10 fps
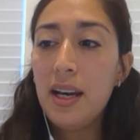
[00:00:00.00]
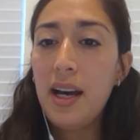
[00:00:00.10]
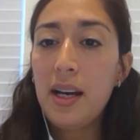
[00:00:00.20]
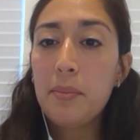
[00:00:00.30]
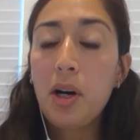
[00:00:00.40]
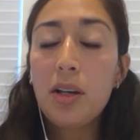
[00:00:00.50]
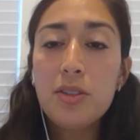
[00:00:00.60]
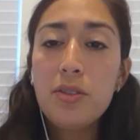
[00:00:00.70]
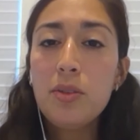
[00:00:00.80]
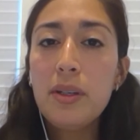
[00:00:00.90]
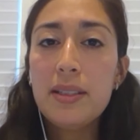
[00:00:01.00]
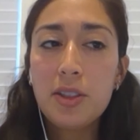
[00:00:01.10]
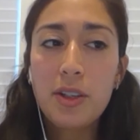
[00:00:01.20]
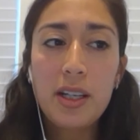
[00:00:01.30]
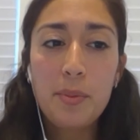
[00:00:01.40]
um, also it's
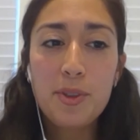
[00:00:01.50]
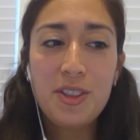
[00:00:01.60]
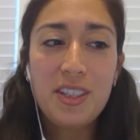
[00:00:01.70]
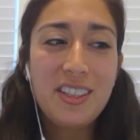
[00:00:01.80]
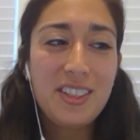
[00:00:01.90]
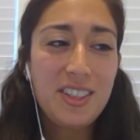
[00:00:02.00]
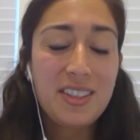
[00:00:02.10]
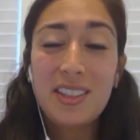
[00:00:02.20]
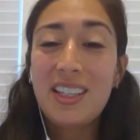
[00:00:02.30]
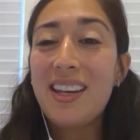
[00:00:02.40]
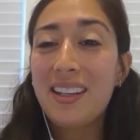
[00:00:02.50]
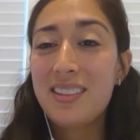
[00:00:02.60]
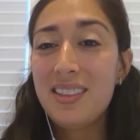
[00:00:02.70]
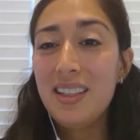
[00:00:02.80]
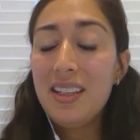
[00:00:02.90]
a great opportunity to just
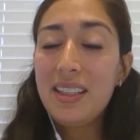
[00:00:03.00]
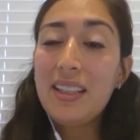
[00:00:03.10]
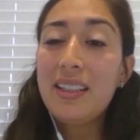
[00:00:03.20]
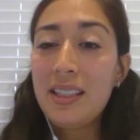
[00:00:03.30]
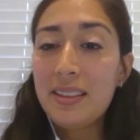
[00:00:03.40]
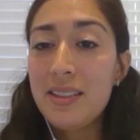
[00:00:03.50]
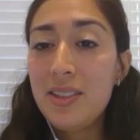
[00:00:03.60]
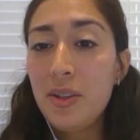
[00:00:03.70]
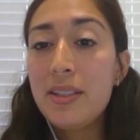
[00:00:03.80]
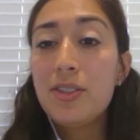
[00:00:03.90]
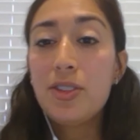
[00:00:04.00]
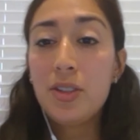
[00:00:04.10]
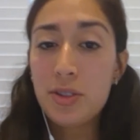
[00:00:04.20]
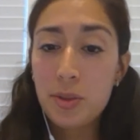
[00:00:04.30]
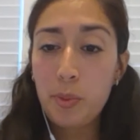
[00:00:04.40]
connect get connected to
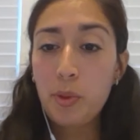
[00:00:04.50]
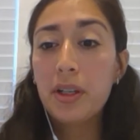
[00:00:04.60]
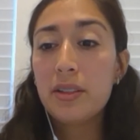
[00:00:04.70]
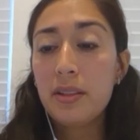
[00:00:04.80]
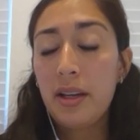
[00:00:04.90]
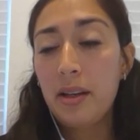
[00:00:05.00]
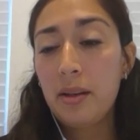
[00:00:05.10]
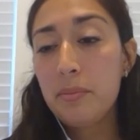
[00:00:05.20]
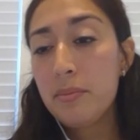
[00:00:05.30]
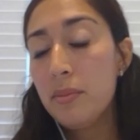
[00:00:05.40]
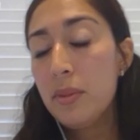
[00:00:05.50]
additional support um,